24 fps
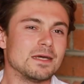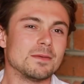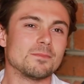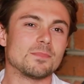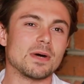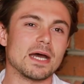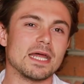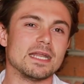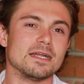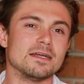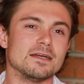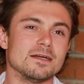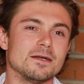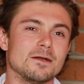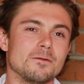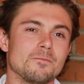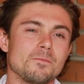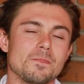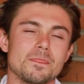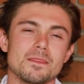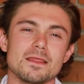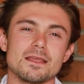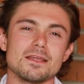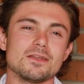but
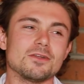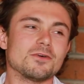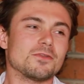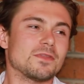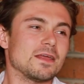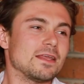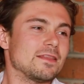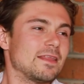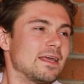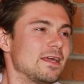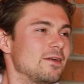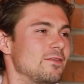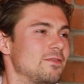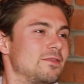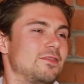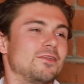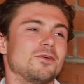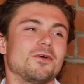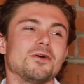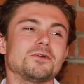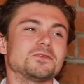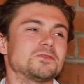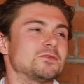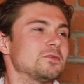
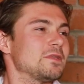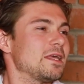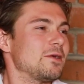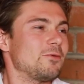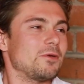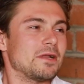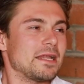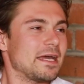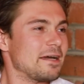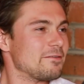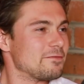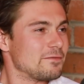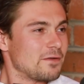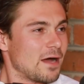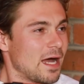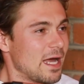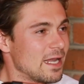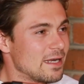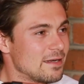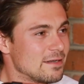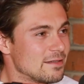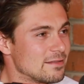they're also, they want to have fun.